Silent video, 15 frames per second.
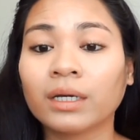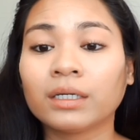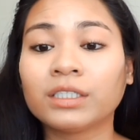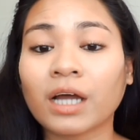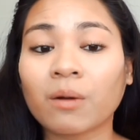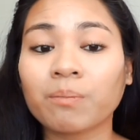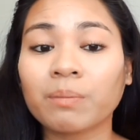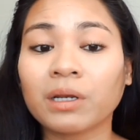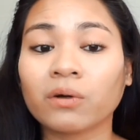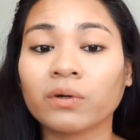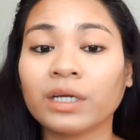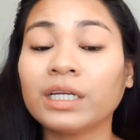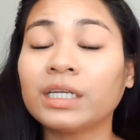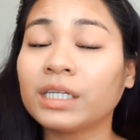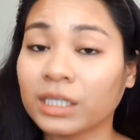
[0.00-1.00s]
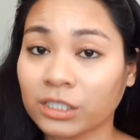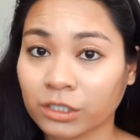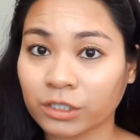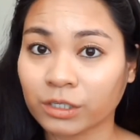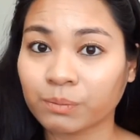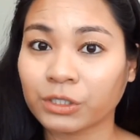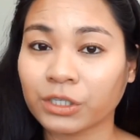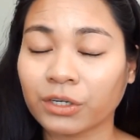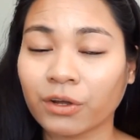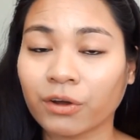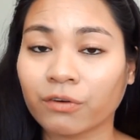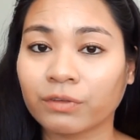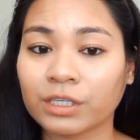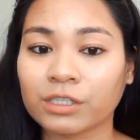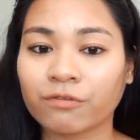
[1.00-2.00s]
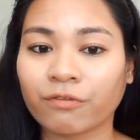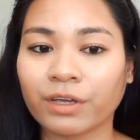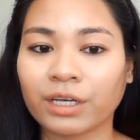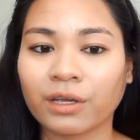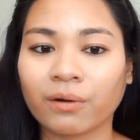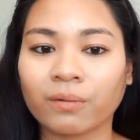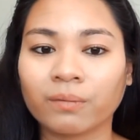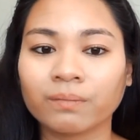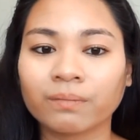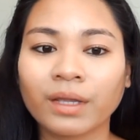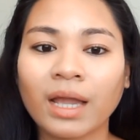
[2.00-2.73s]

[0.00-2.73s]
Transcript: down below in the description of this video.